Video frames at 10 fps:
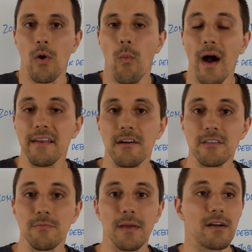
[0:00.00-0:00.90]
Why
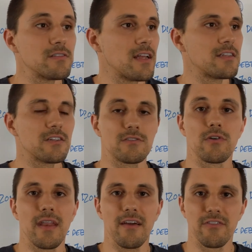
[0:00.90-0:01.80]
not? Because they just
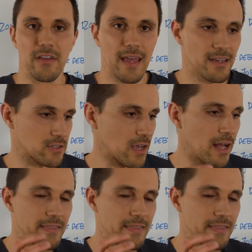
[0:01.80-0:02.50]
don't have the cash.